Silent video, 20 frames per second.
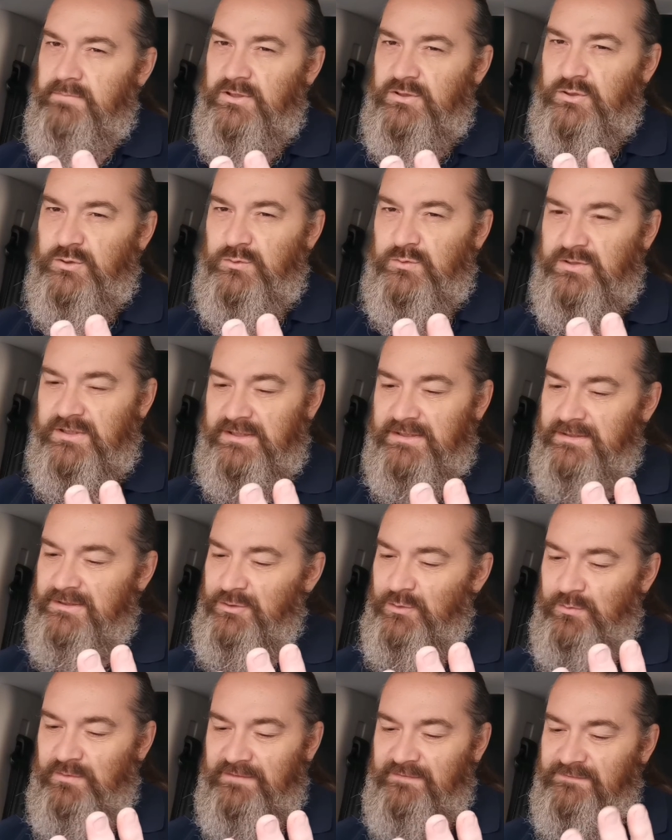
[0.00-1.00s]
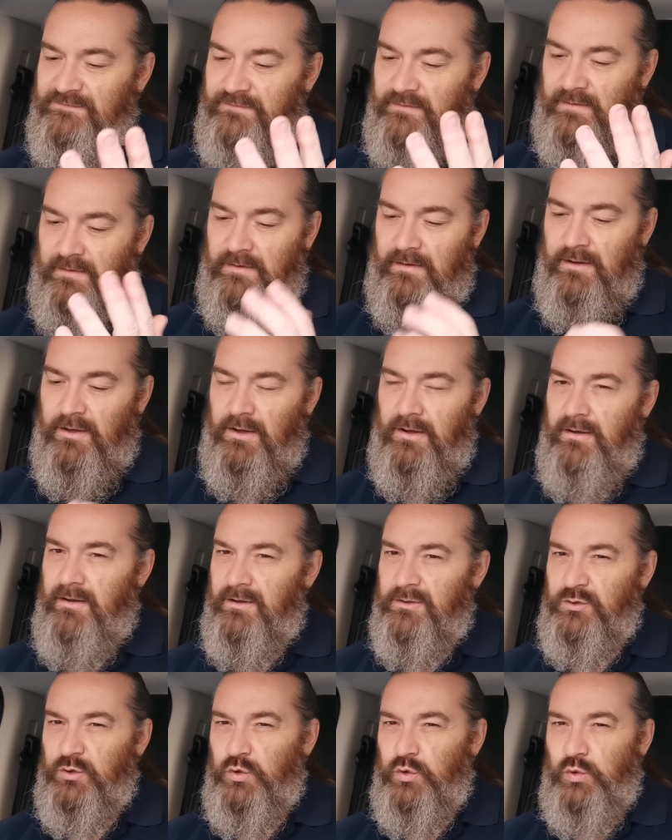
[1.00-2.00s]
But audience, you have
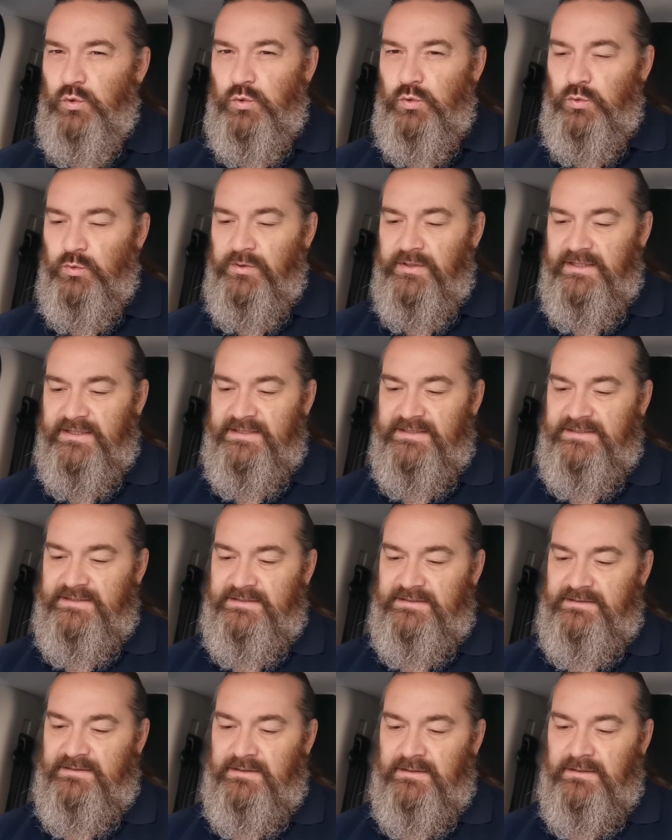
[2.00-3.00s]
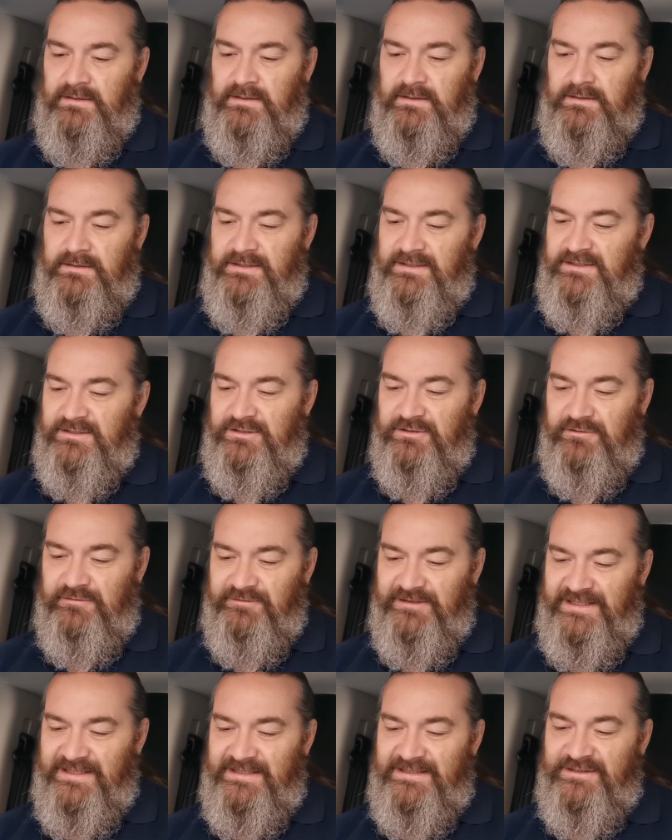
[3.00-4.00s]
heard all this. This
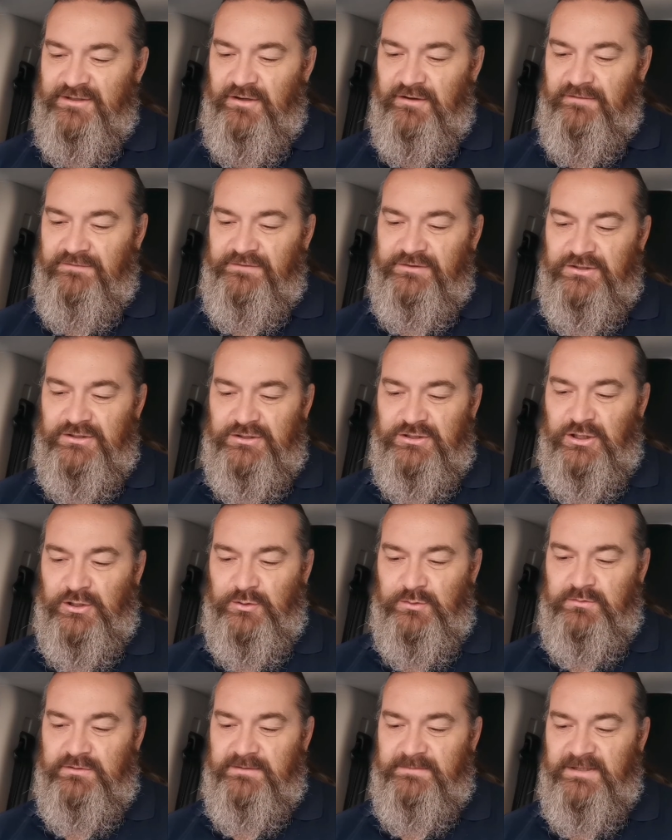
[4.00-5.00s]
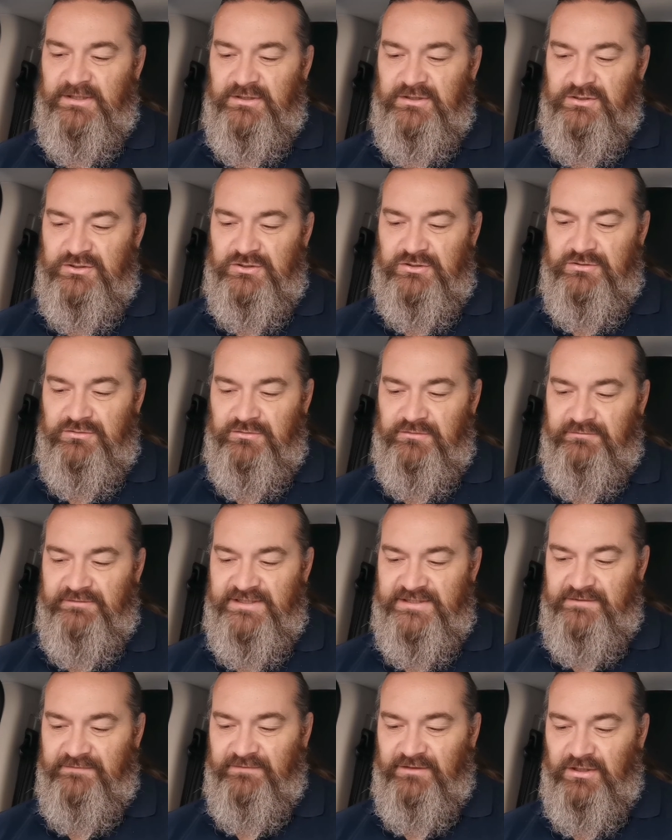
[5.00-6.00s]
story is often told among the
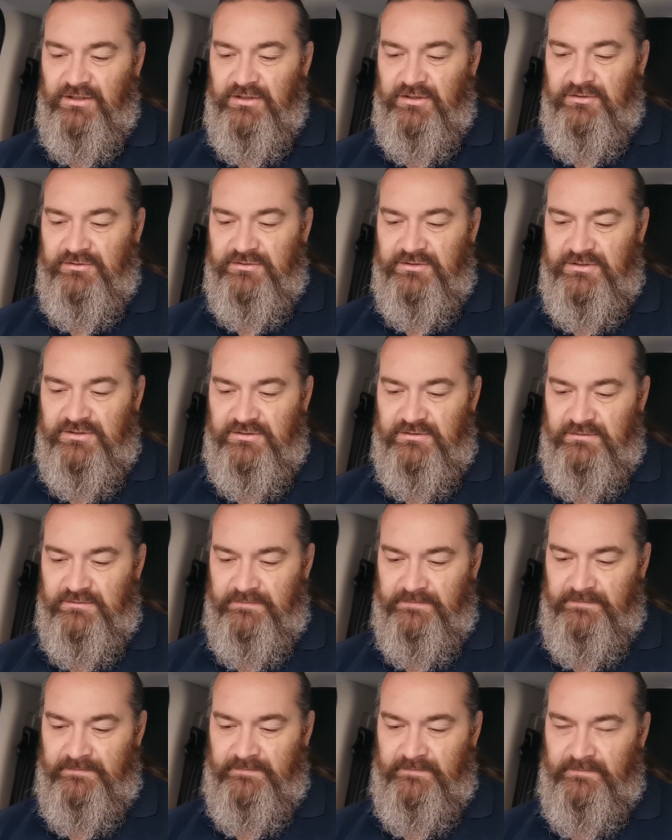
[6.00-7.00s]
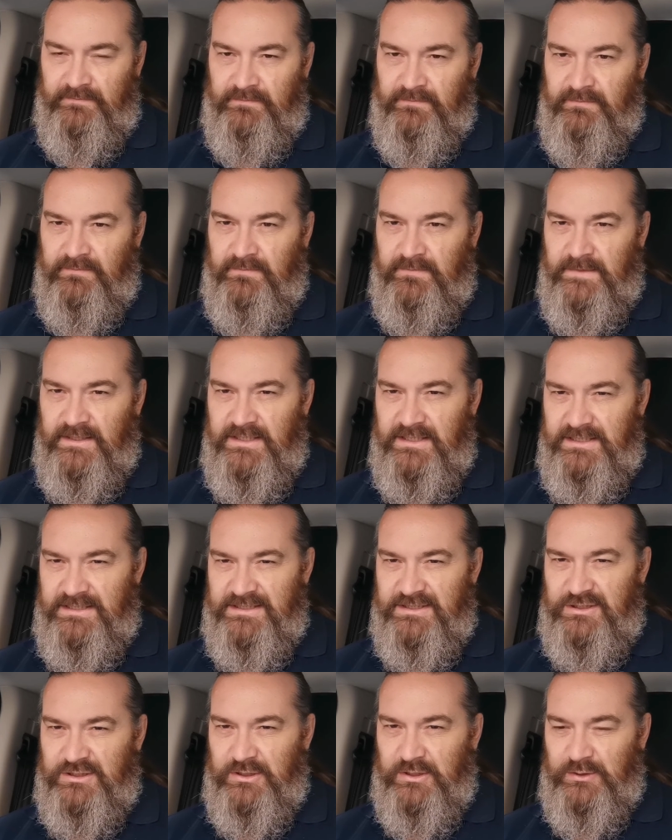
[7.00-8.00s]
stories of the gods.
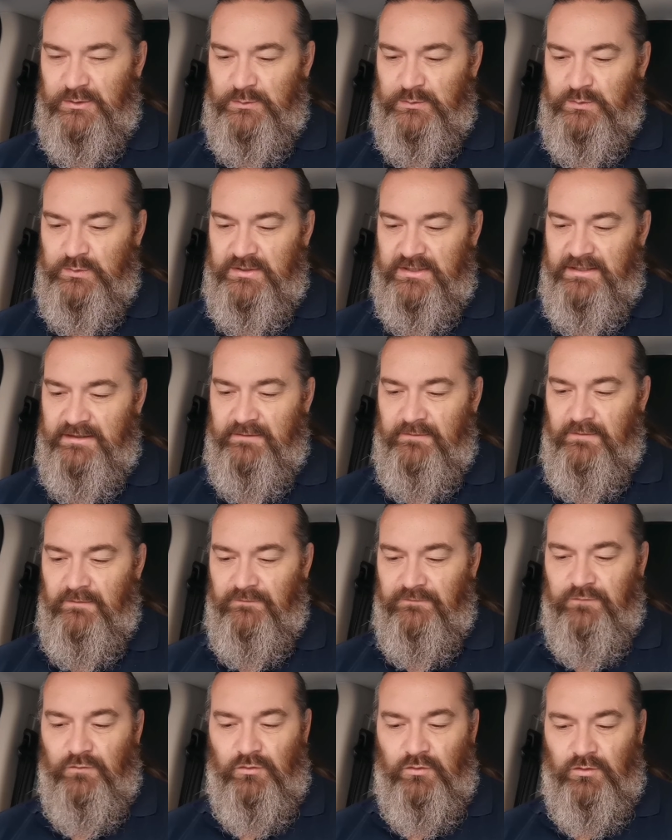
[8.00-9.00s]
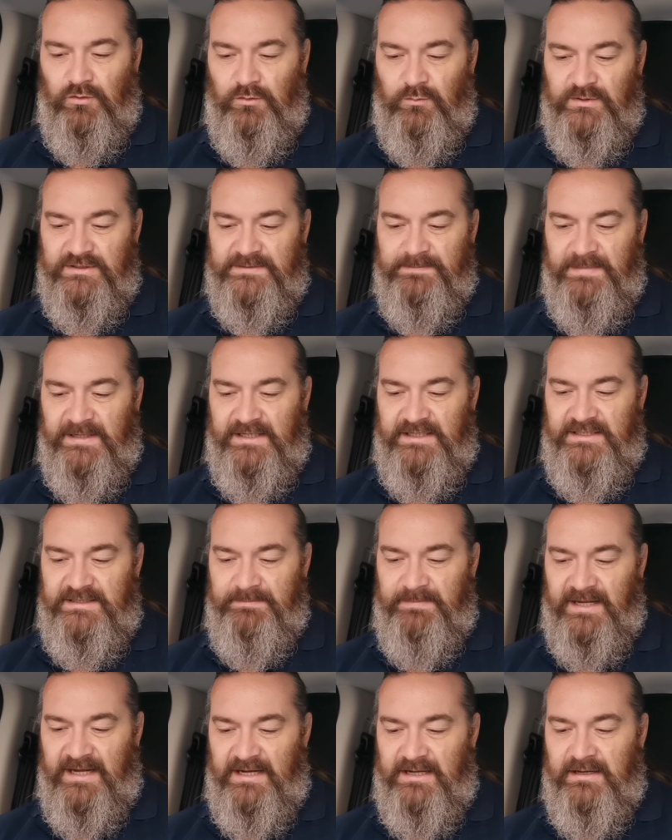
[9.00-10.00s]
It's told how Thor was
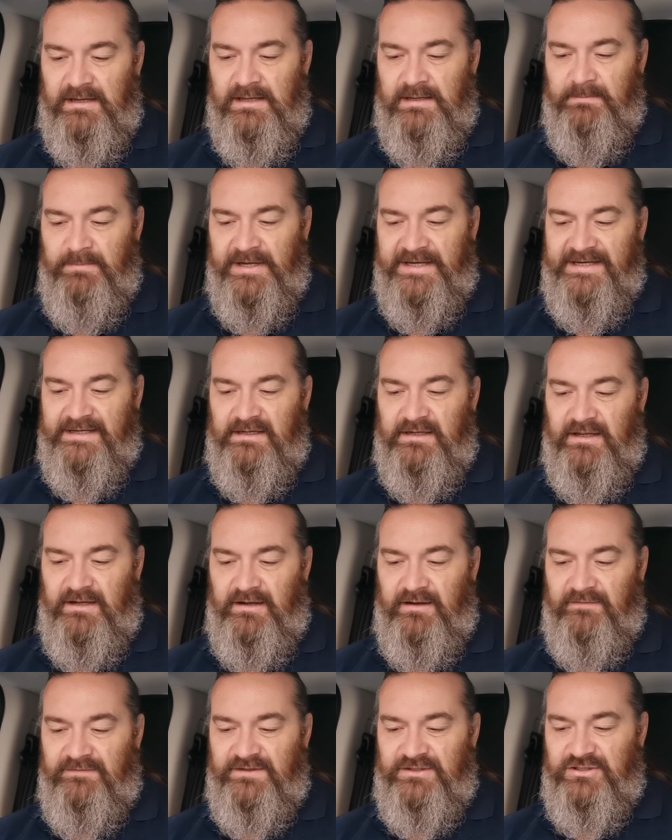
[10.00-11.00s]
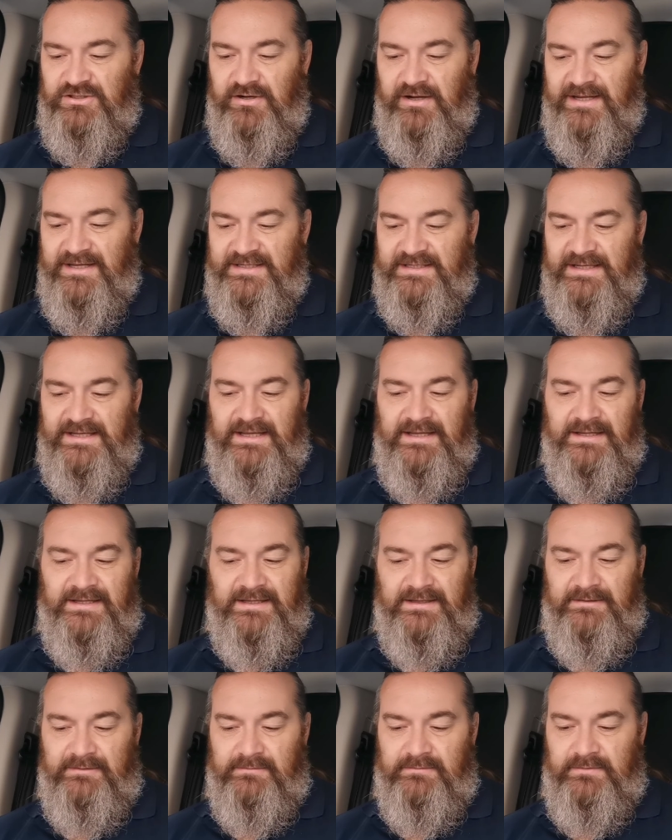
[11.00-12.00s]
paid back by the lava giant
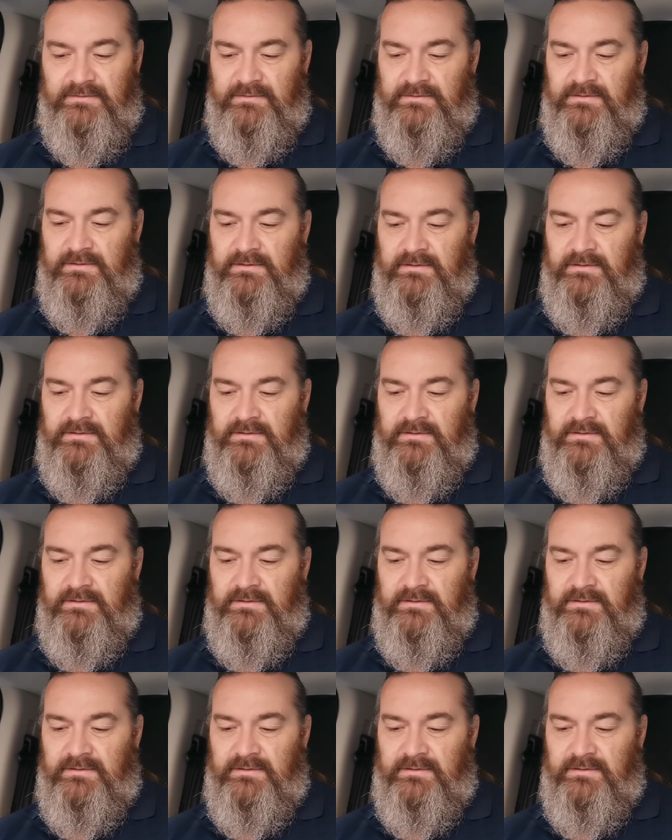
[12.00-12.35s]
Aegir.